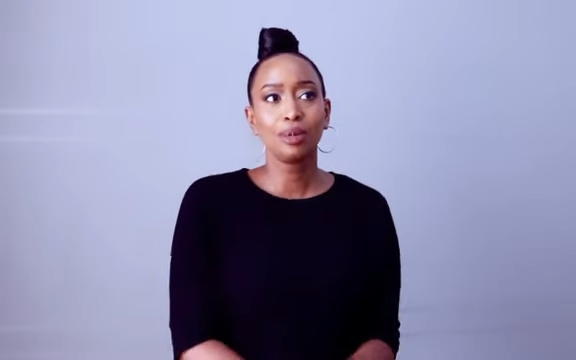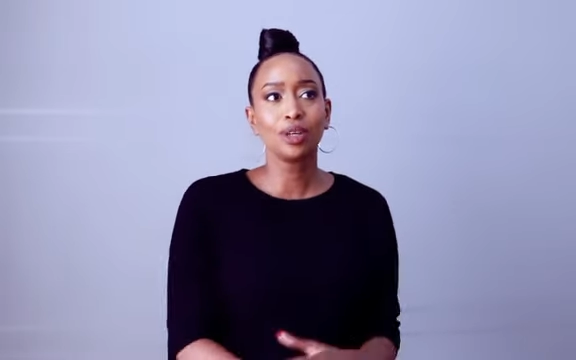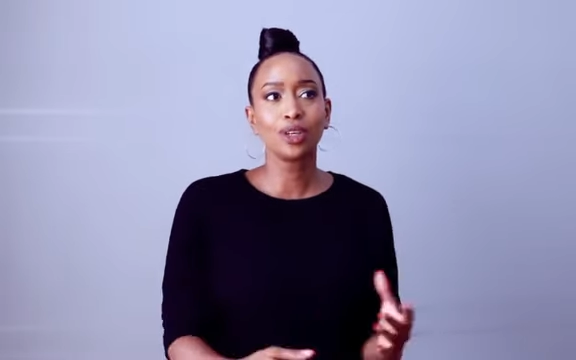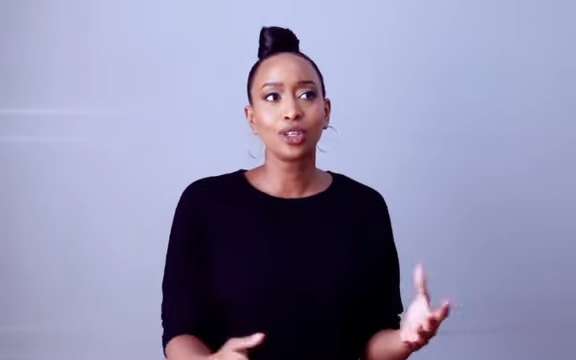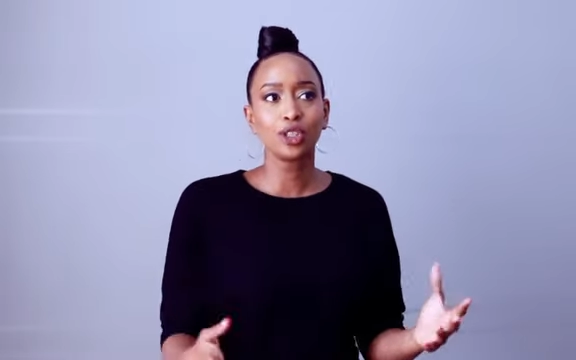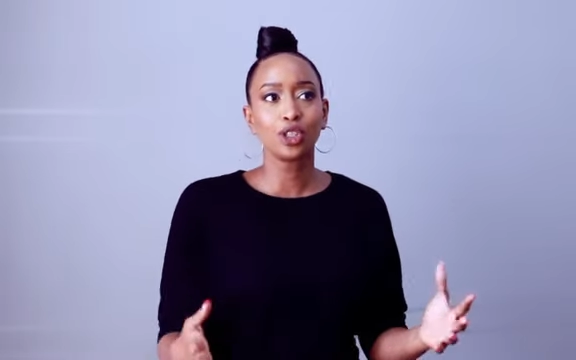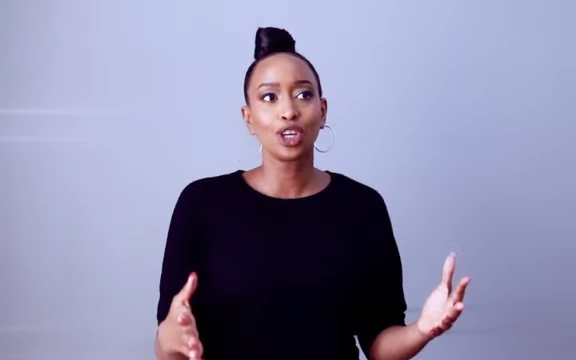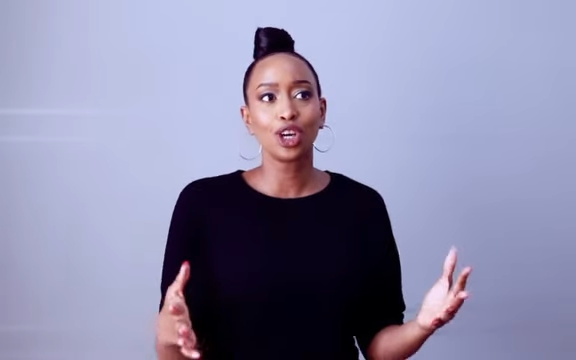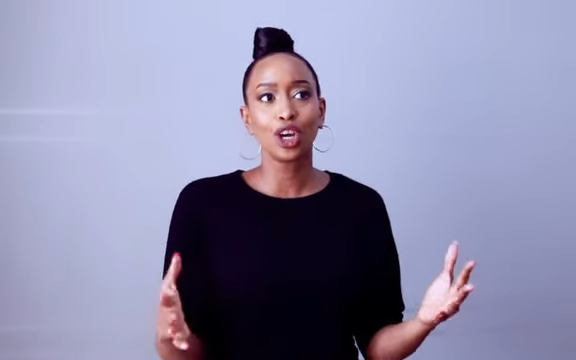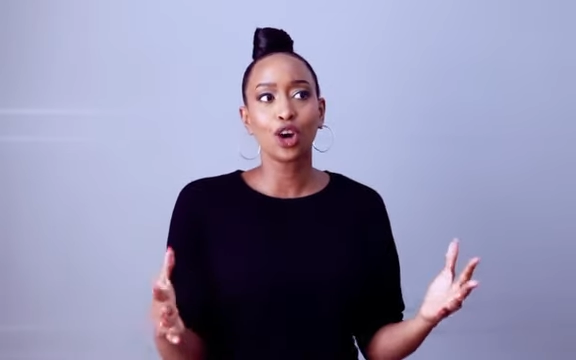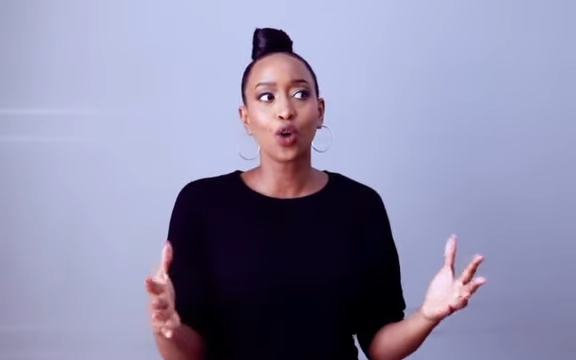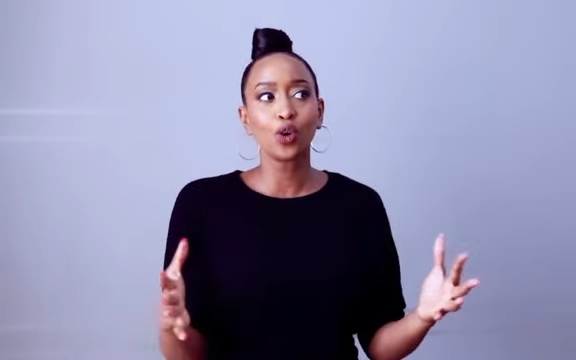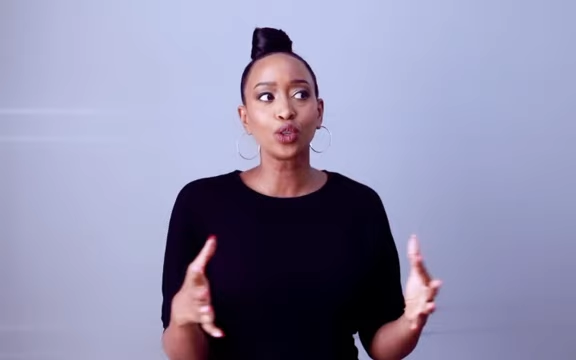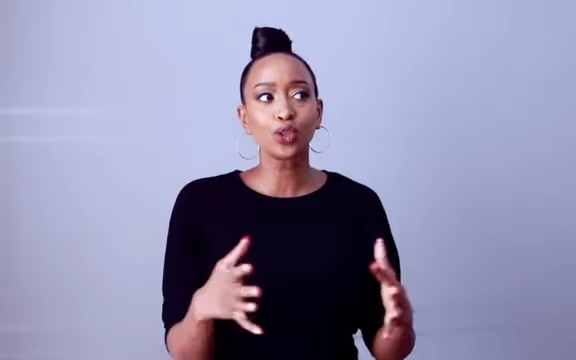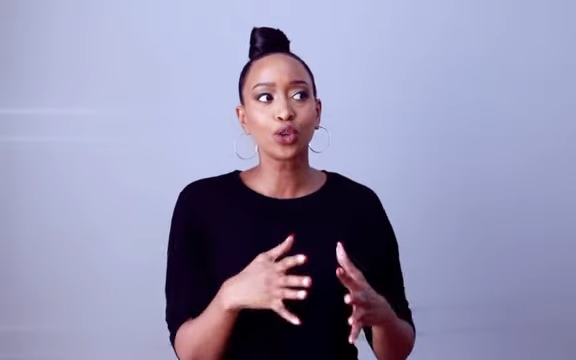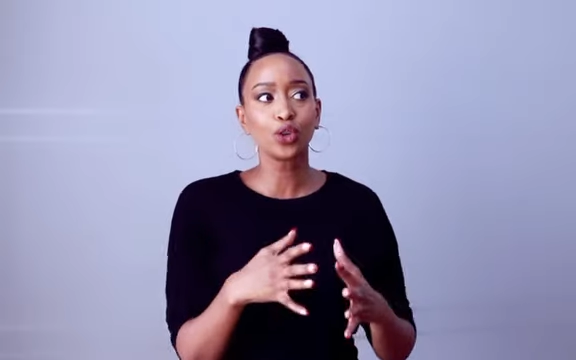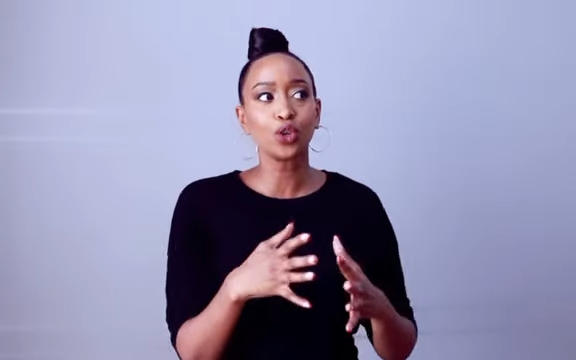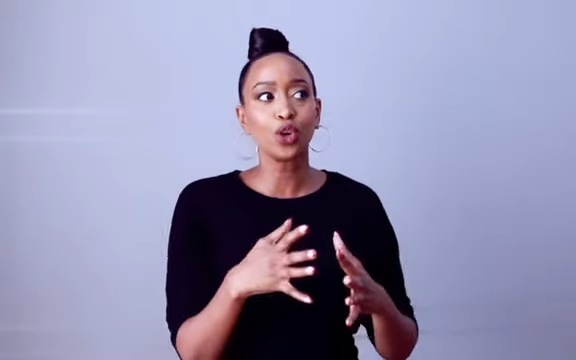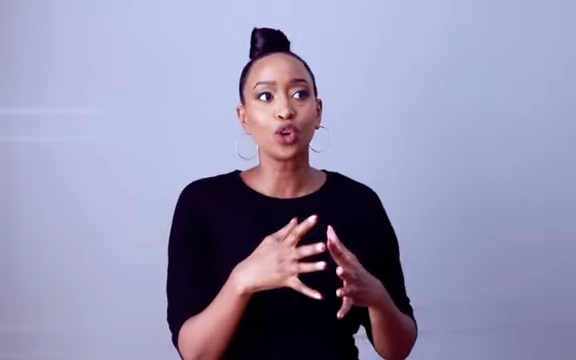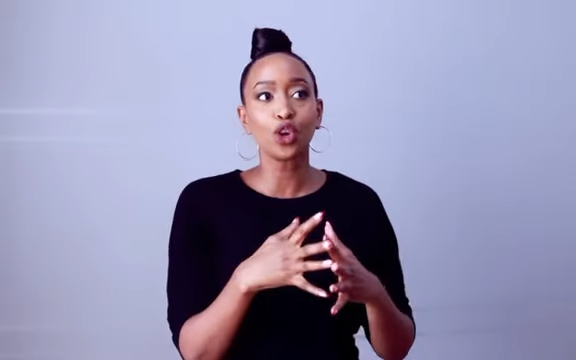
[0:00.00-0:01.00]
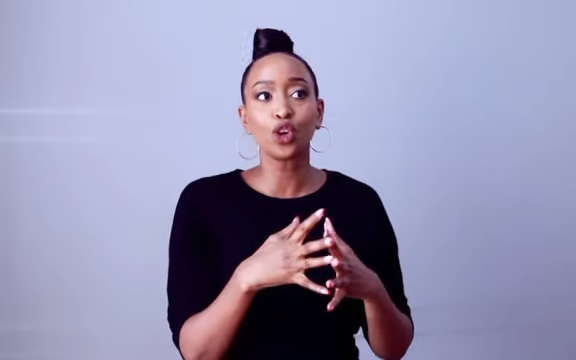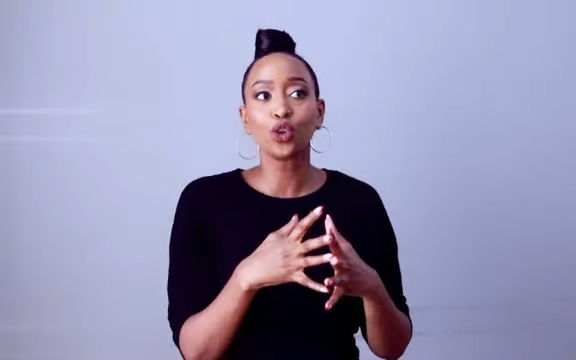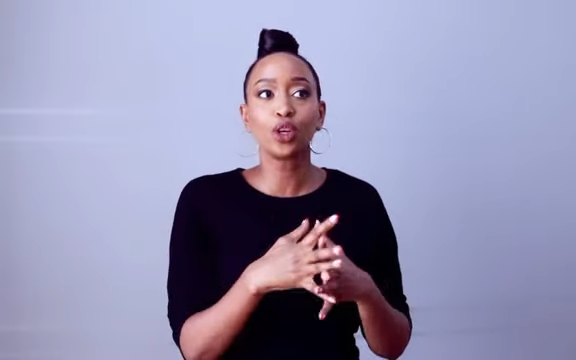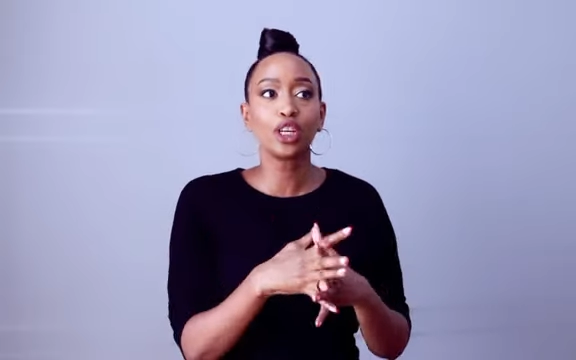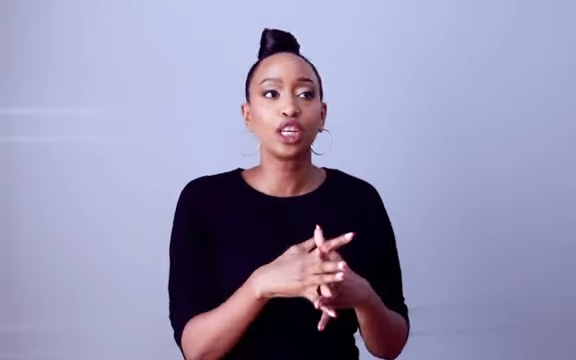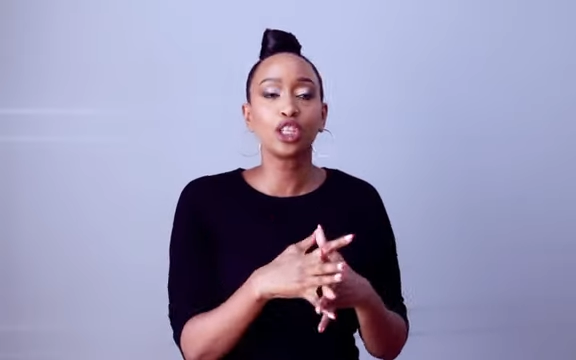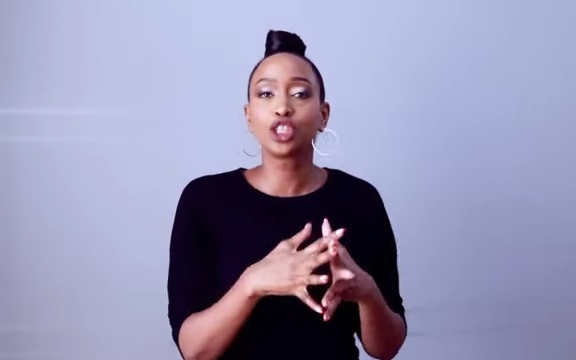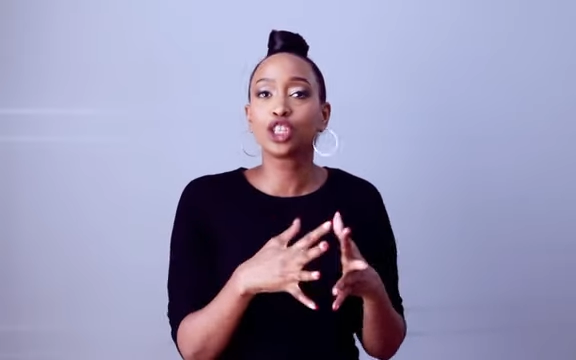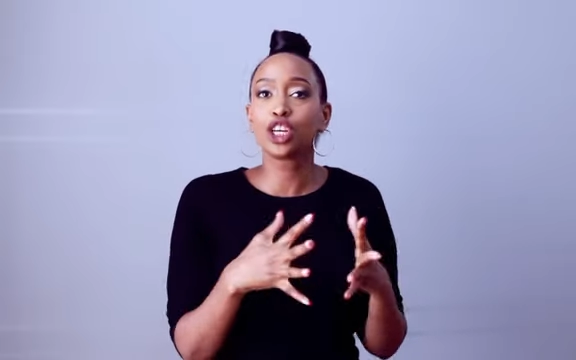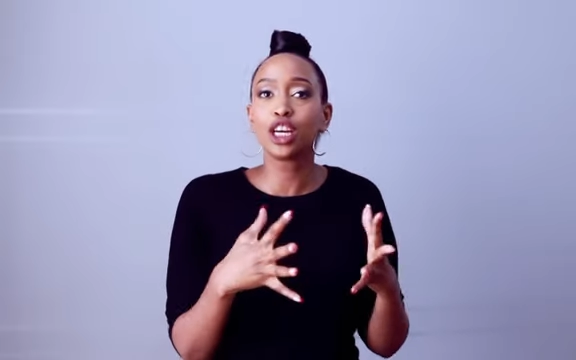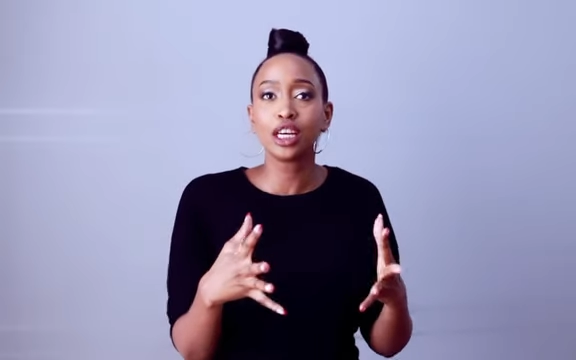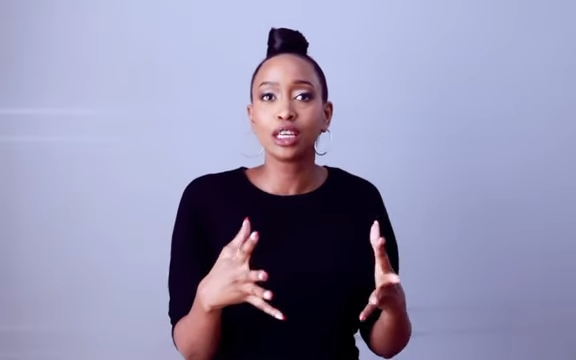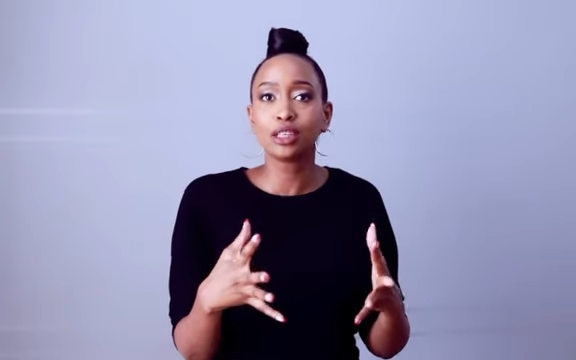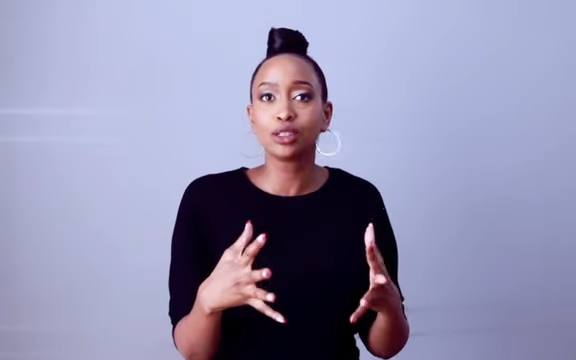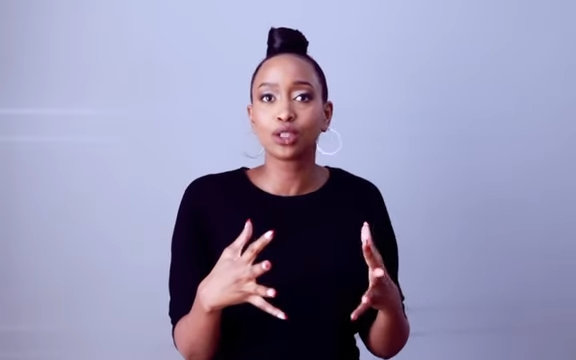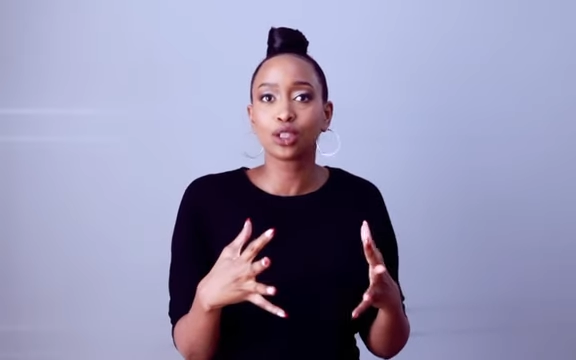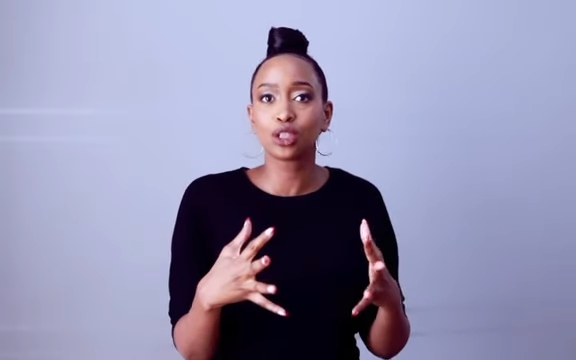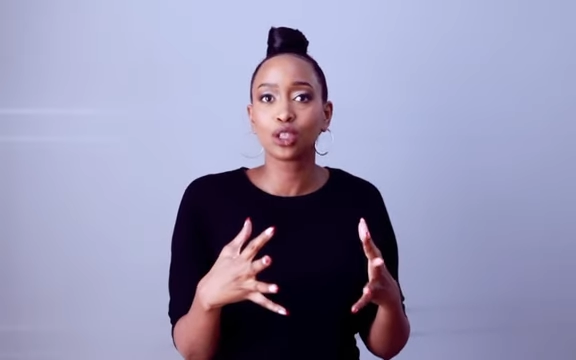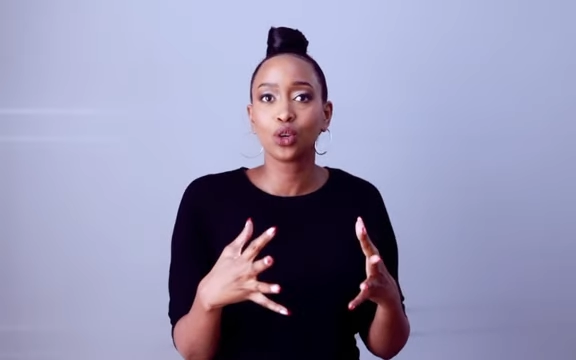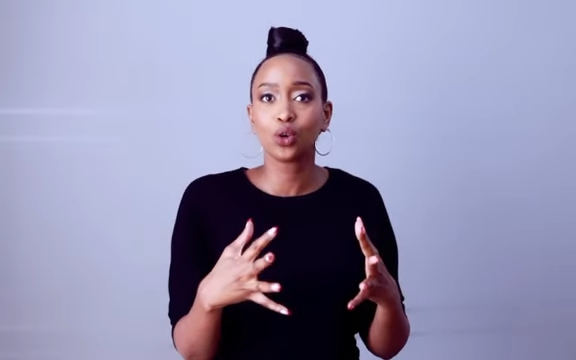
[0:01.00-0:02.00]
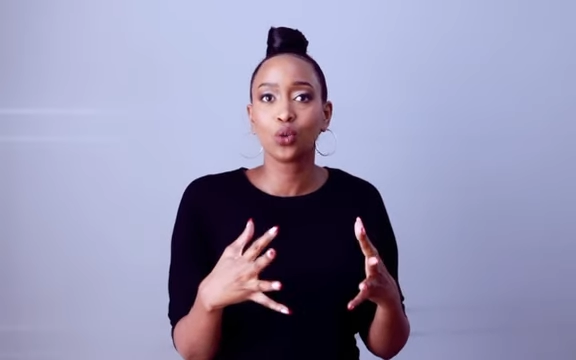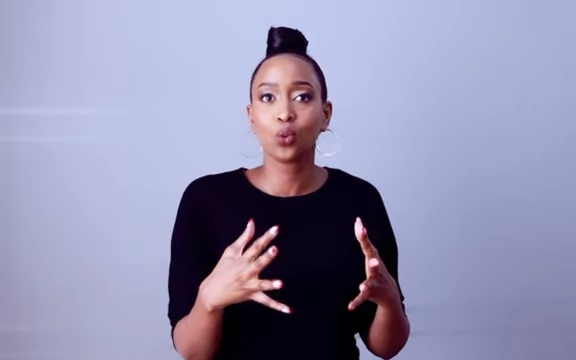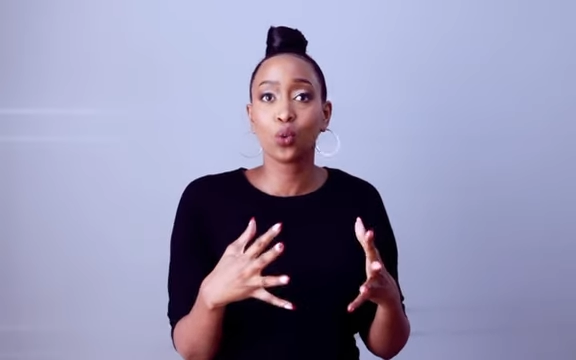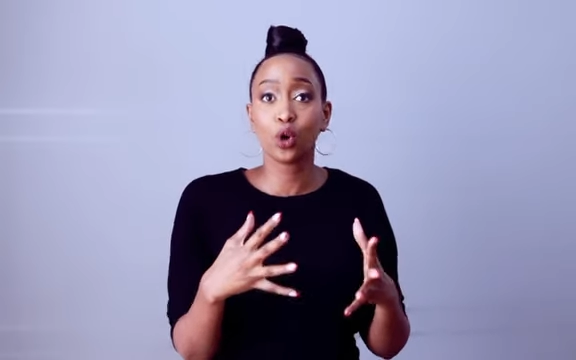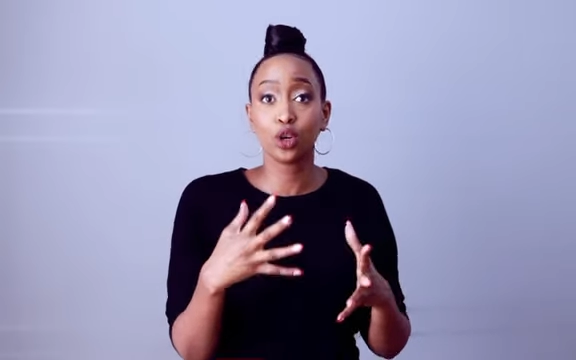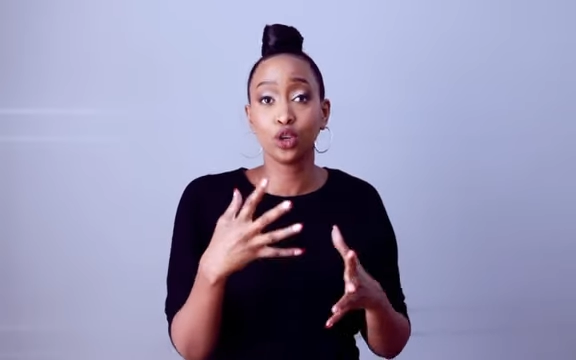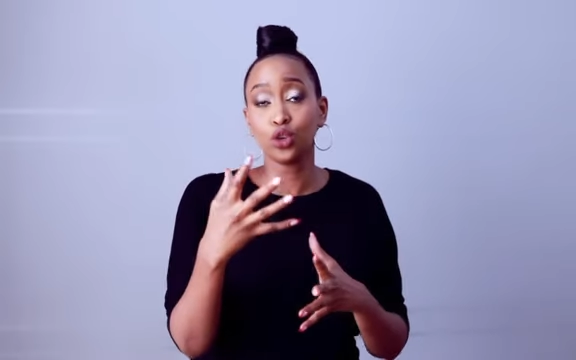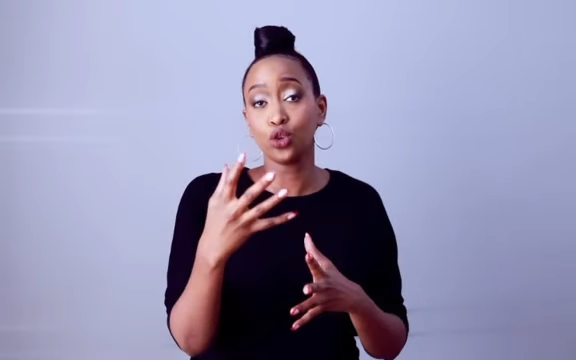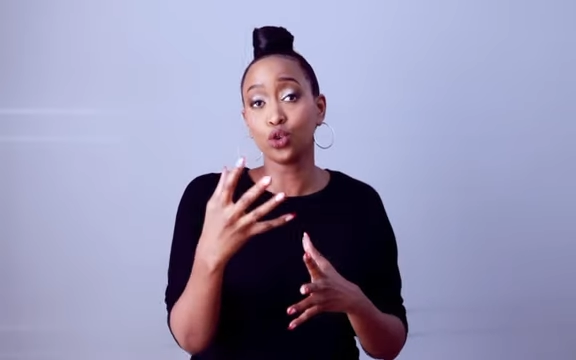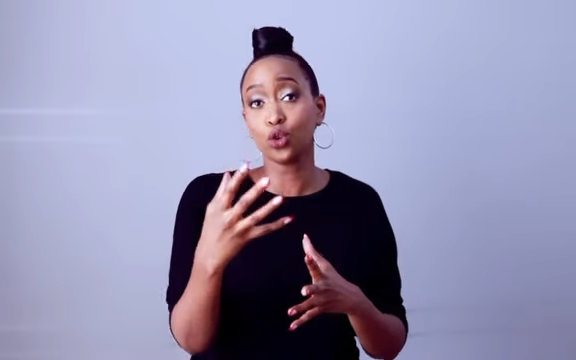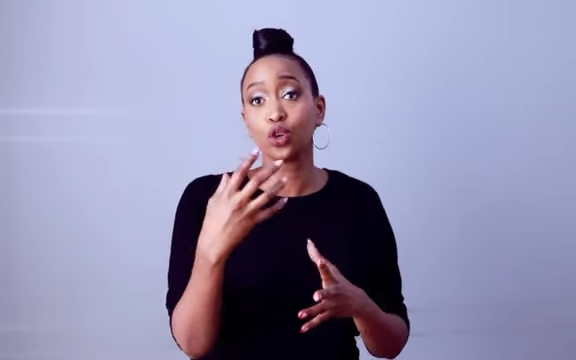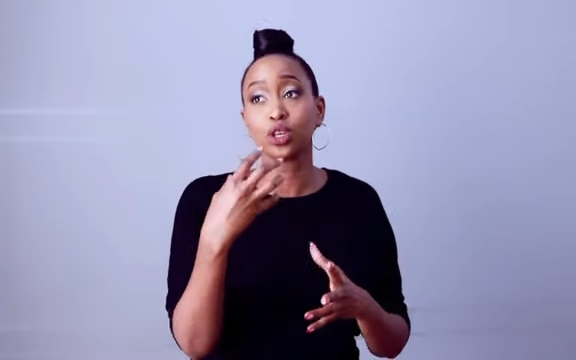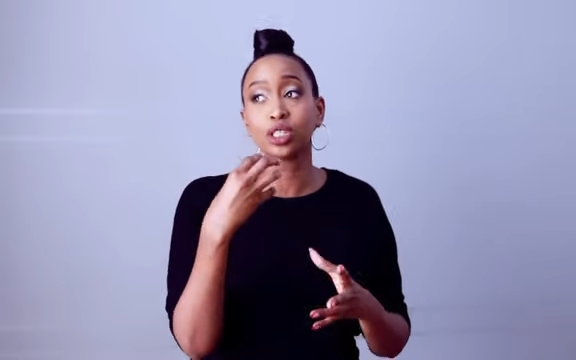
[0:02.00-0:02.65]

Because also you're not going to change what you know.